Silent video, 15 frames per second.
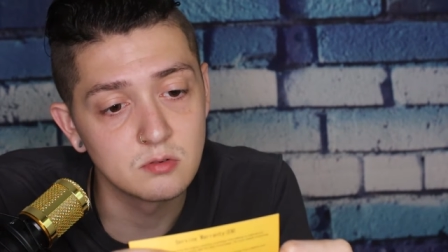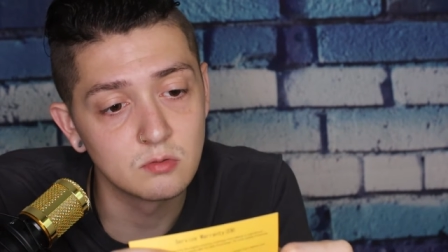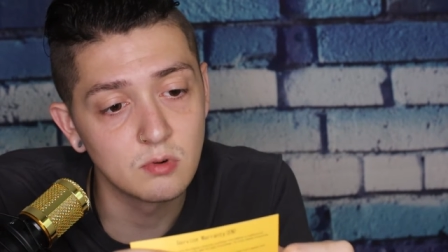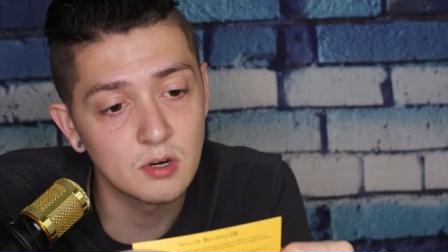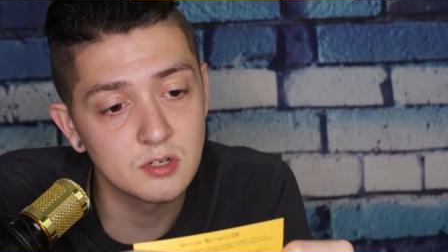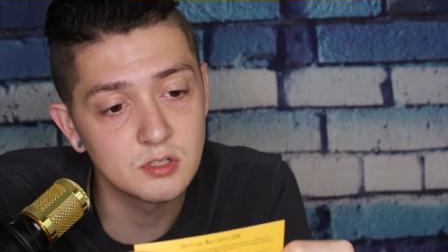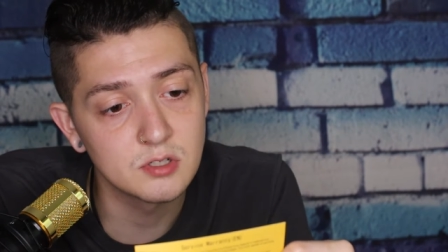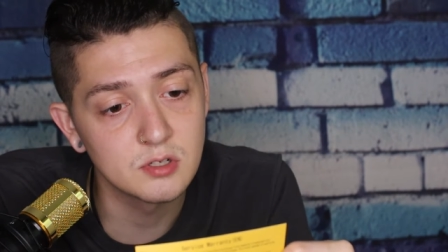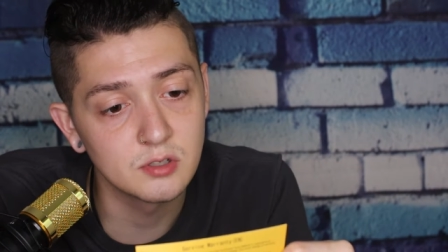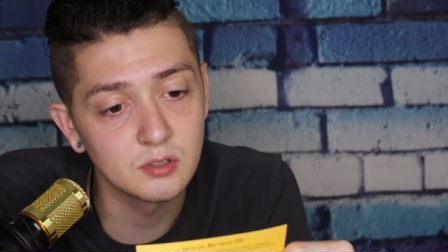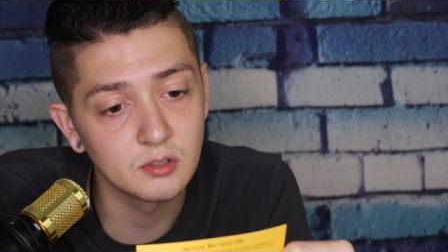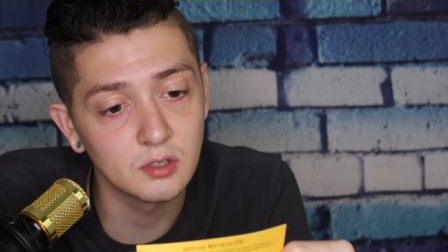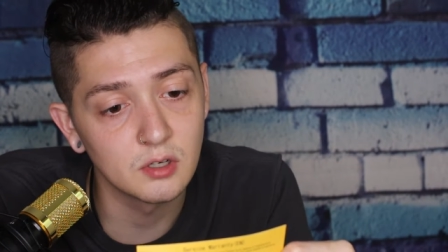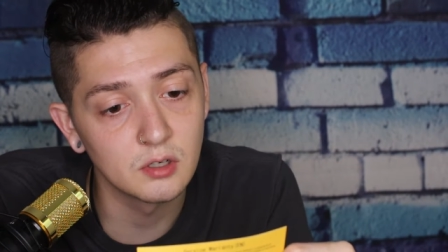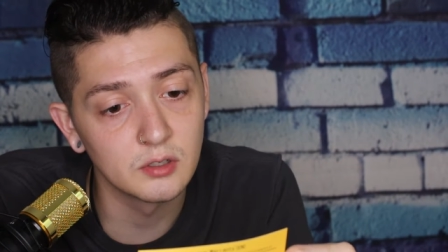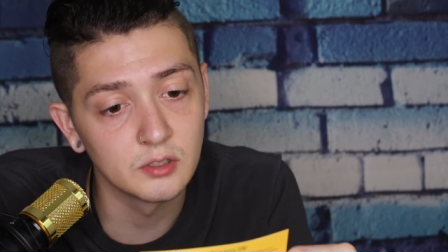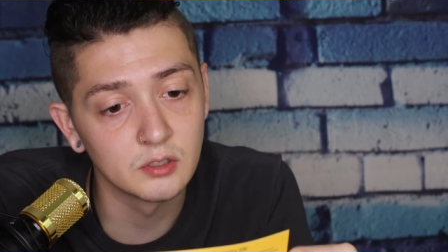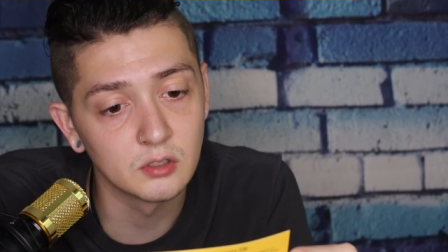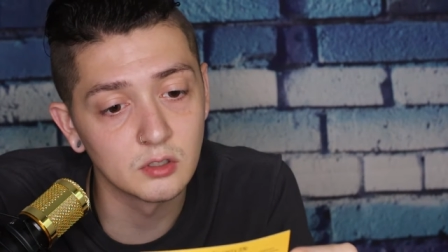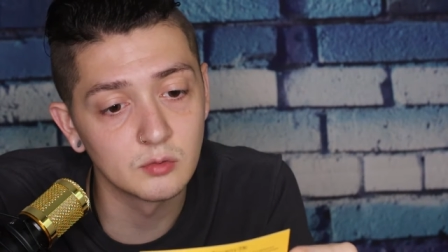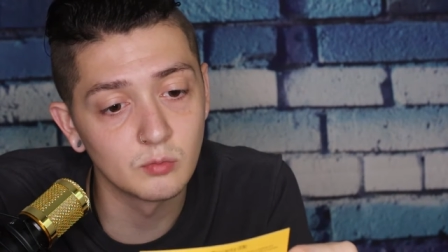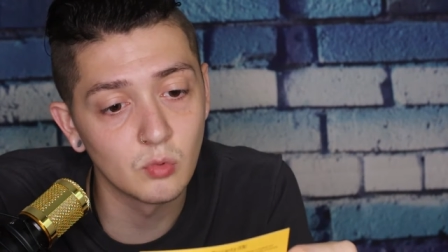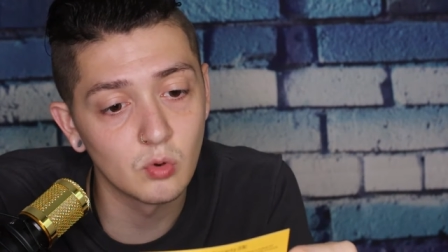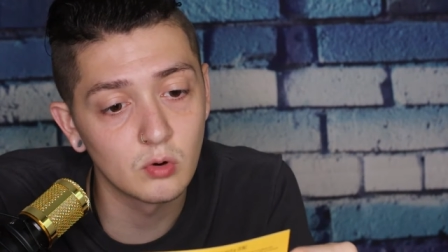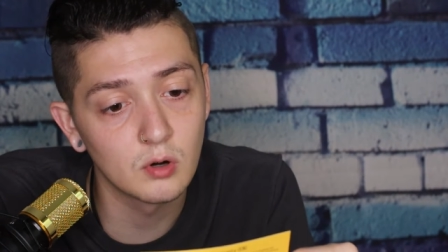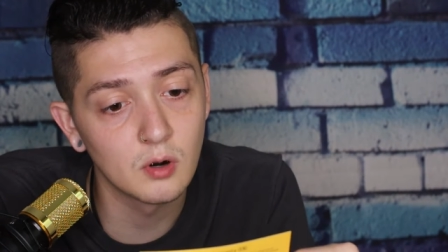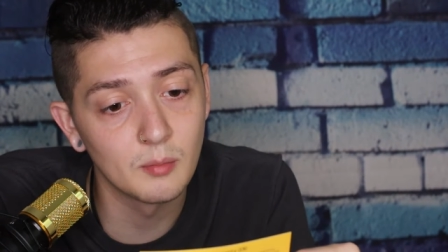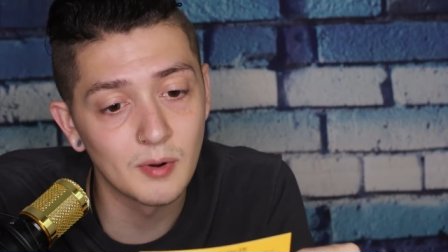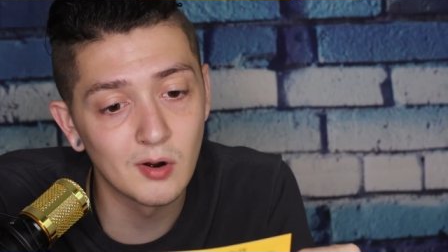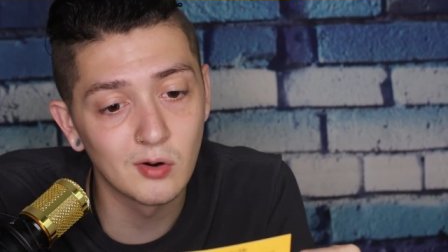Register your gear and learn
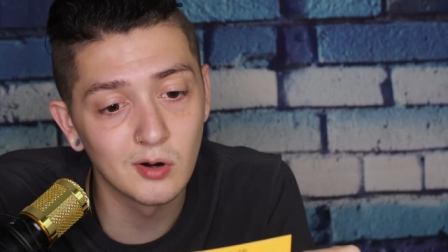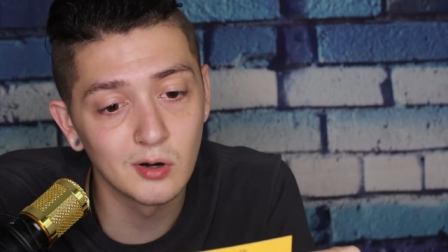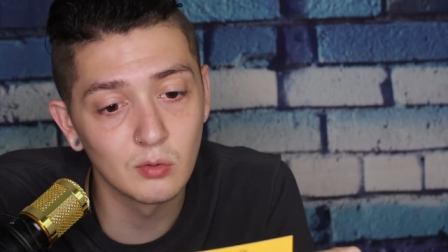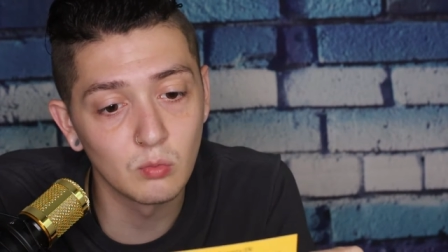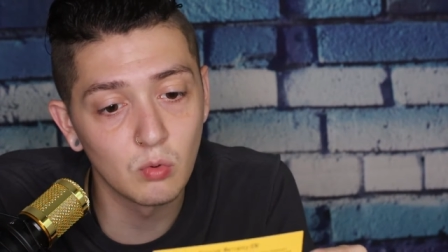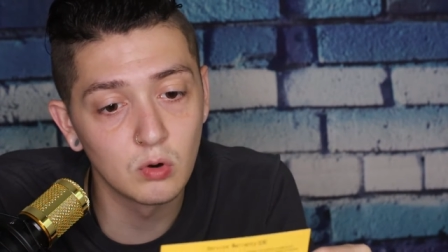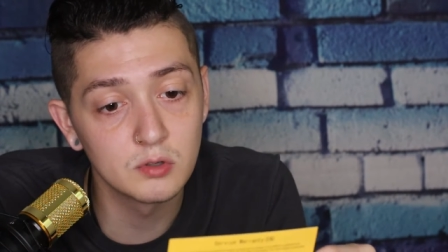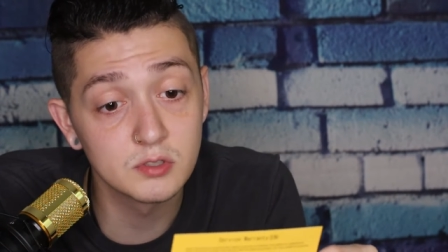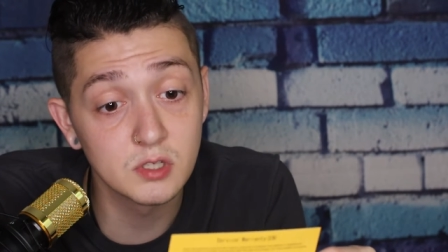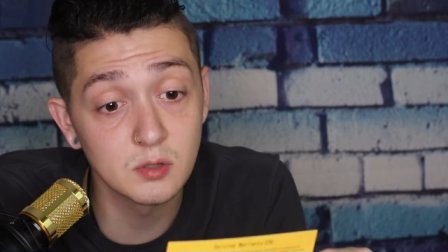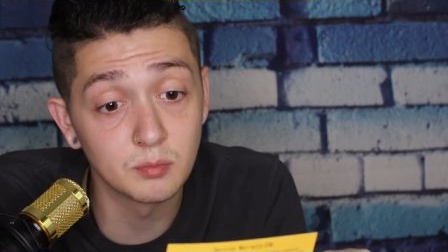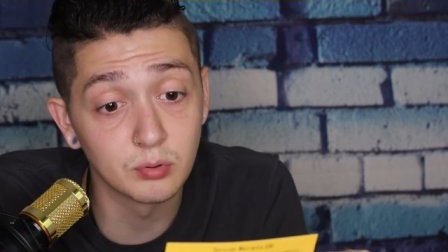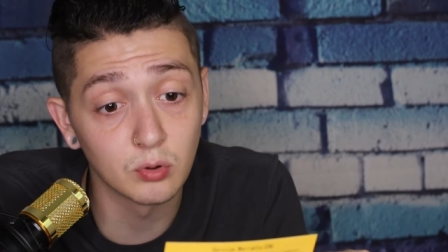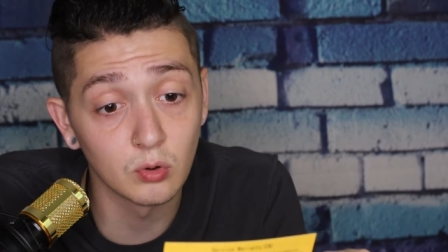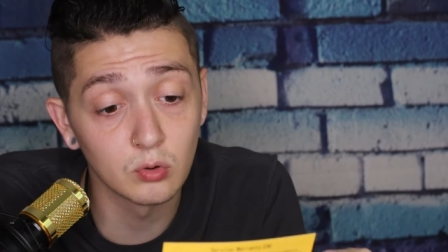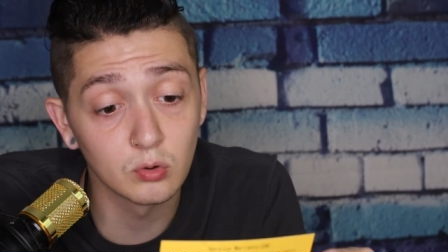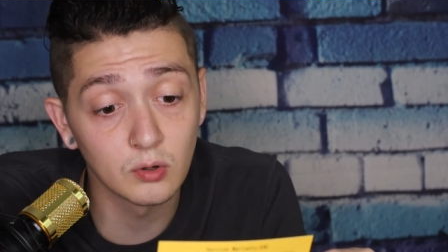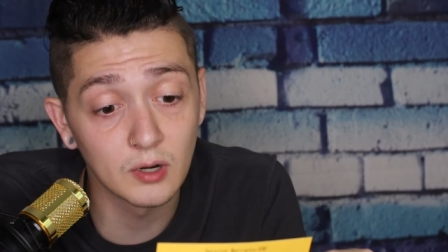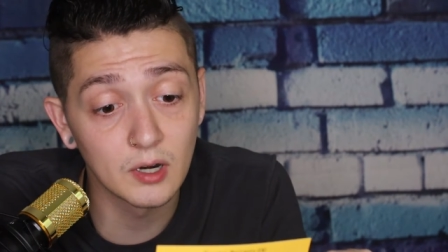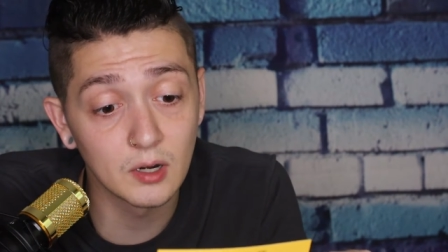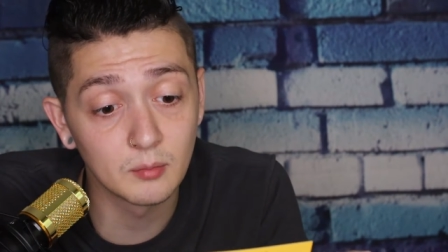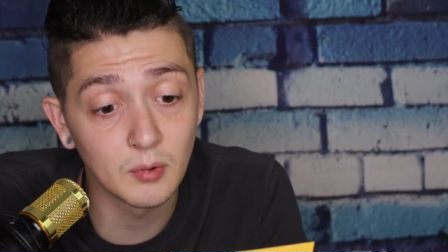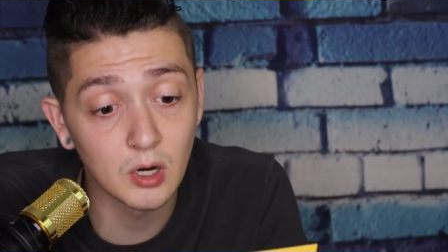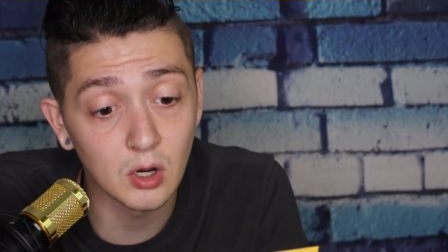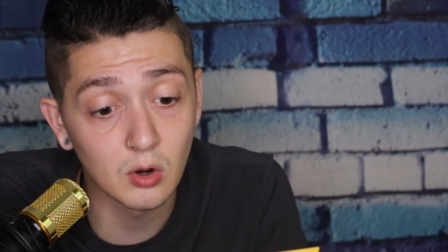more about our warranty program.